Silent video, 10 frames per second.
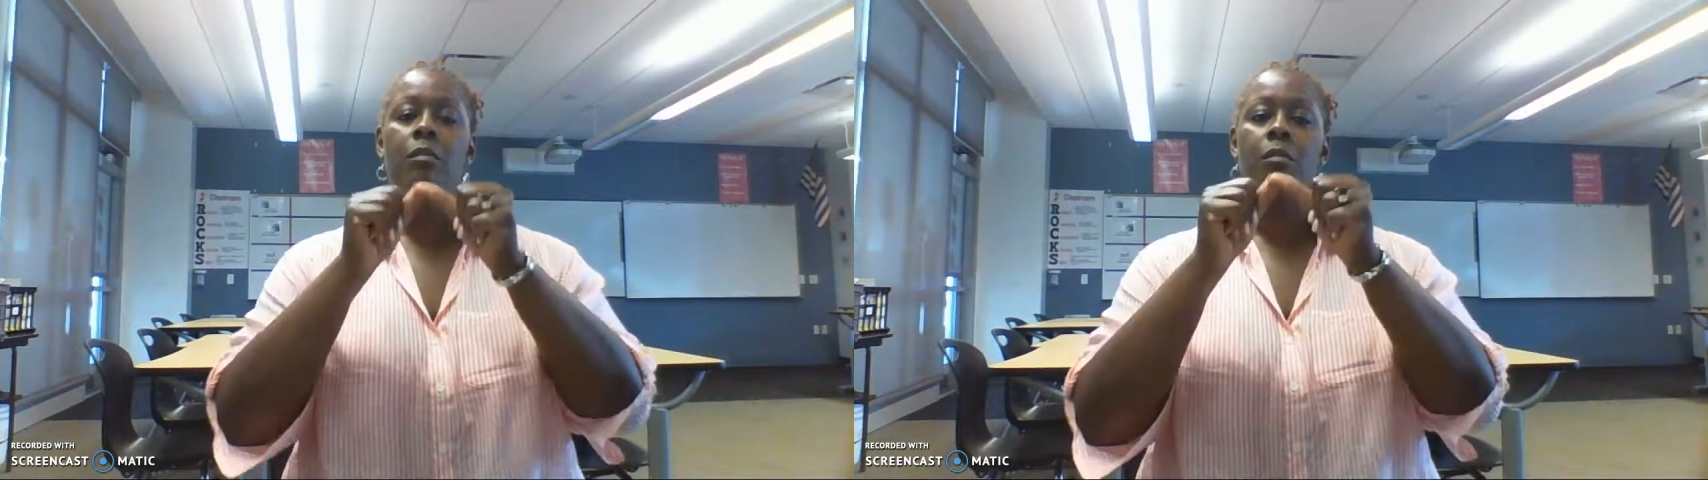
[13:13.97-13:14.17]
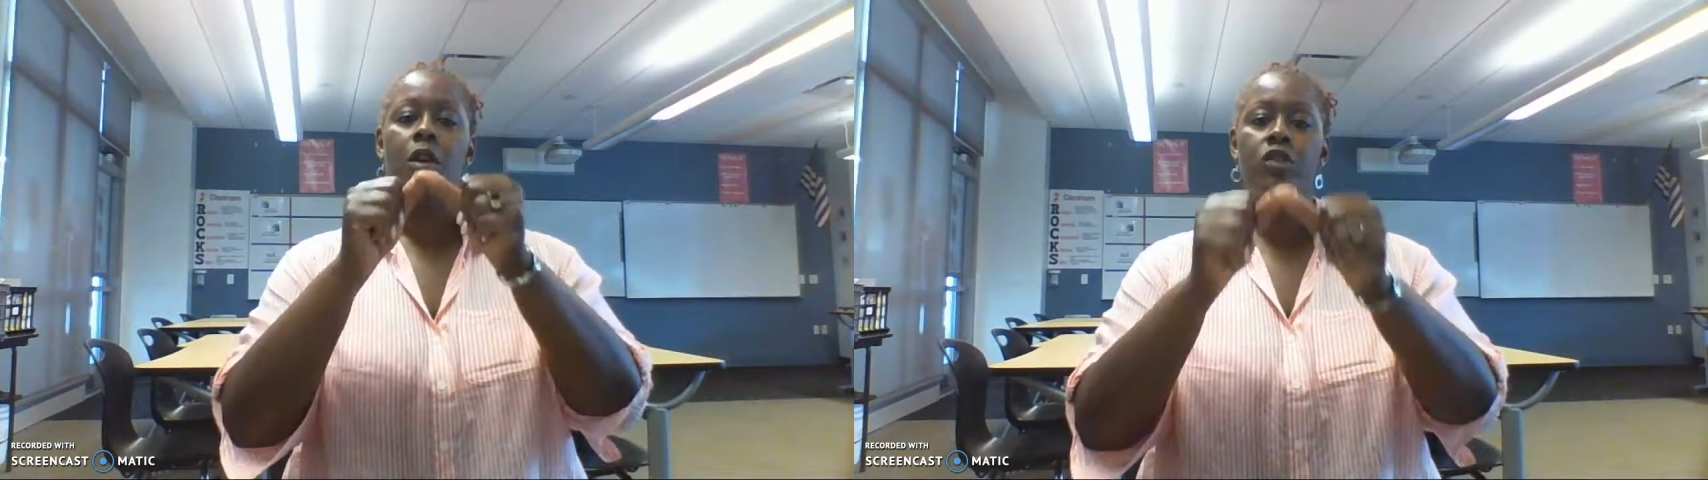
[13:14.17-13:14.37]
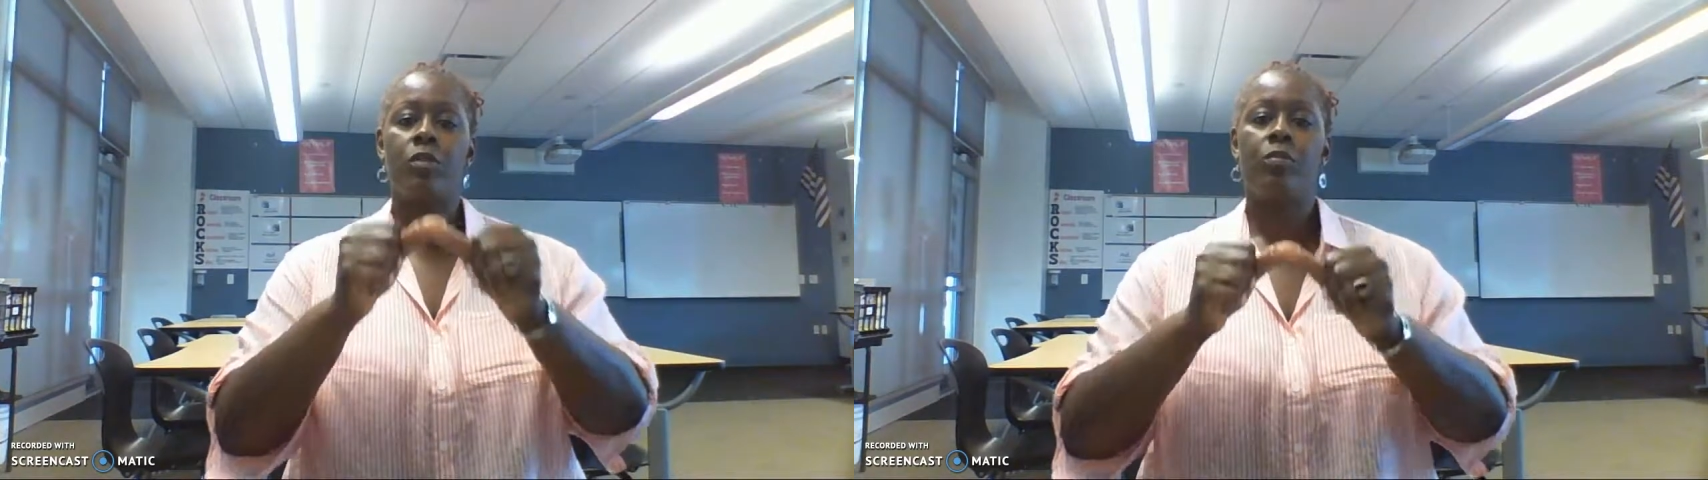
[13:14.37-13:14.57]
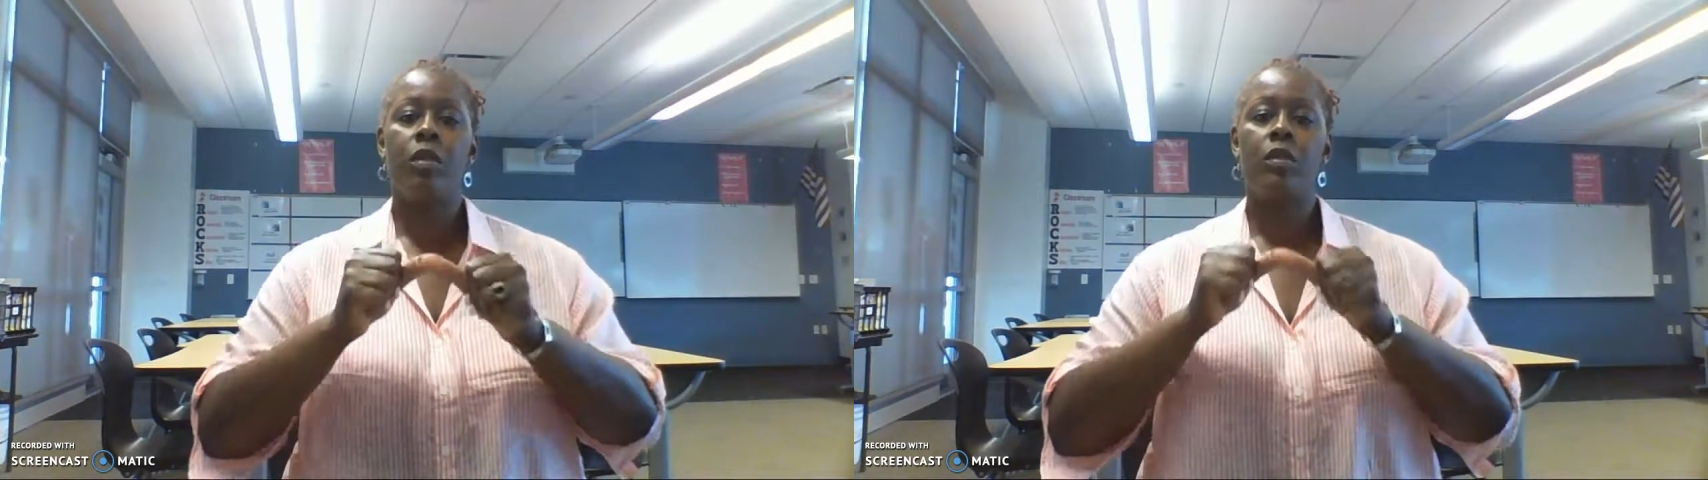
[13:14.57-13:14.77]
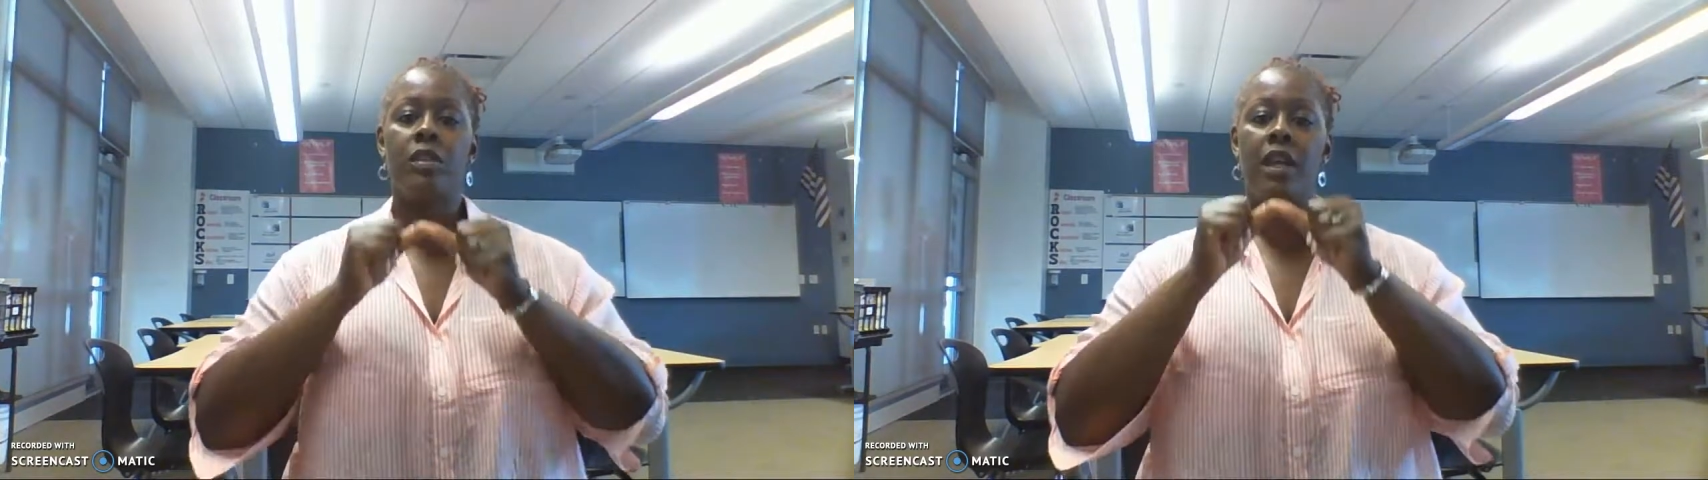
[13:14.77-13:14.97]
march and
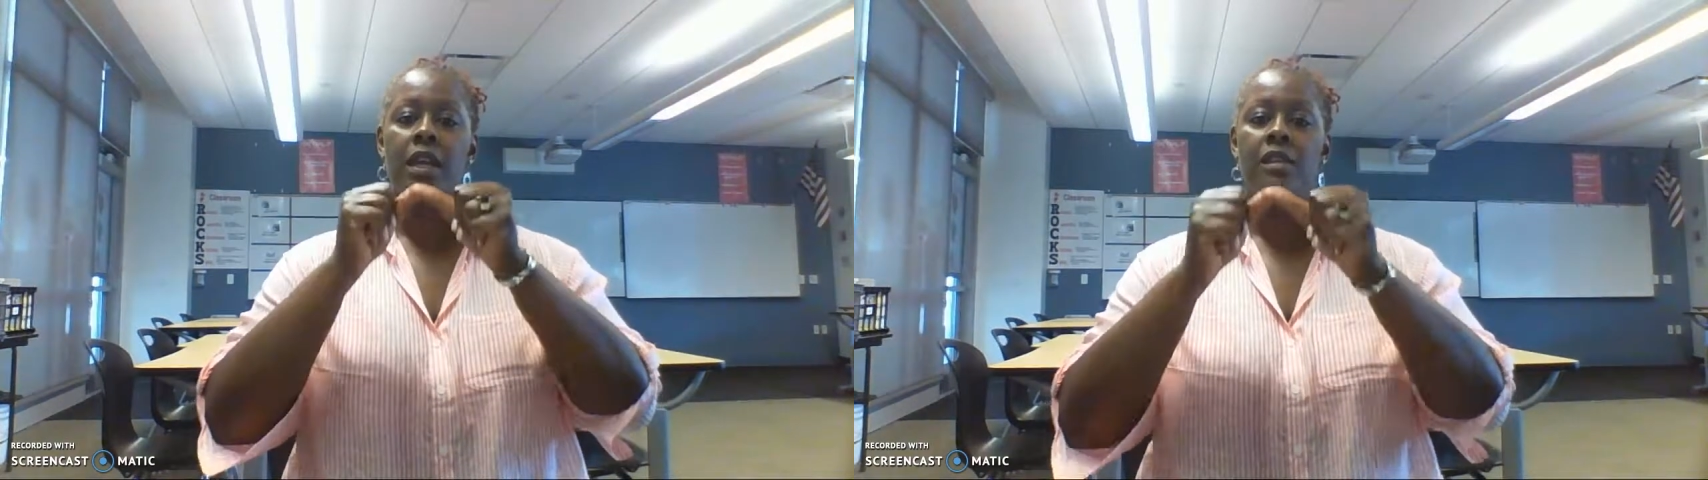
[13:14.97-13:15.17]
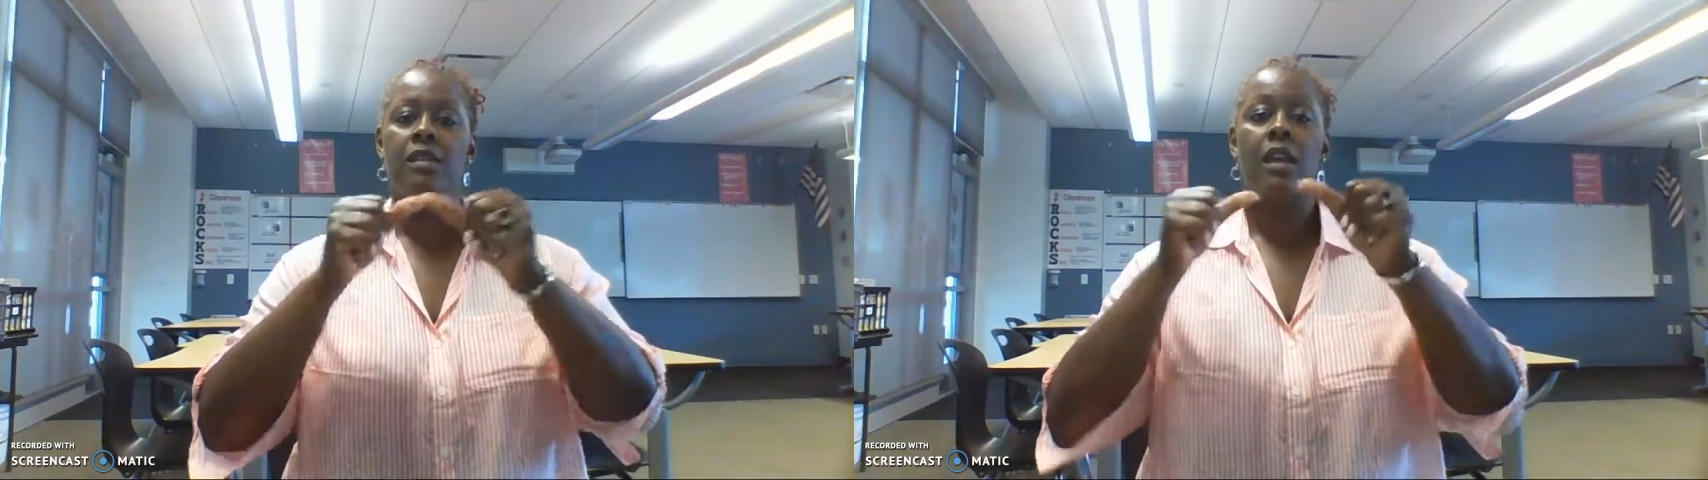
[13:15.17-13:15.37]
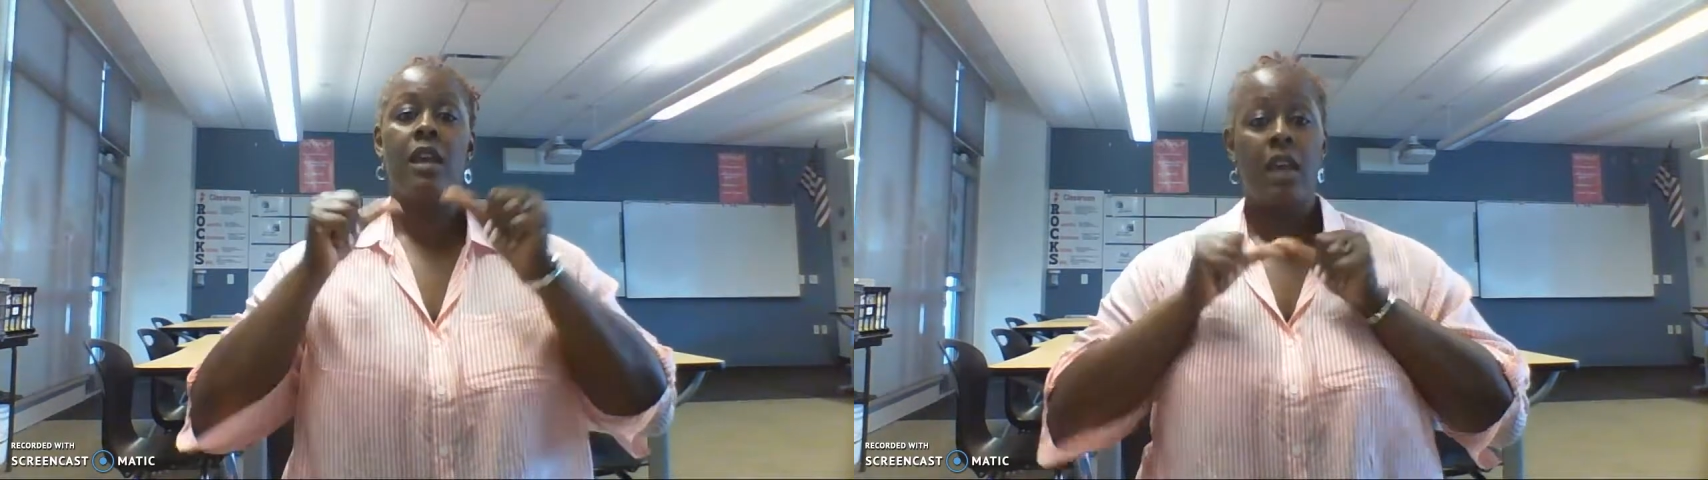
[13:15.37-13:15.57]
protest.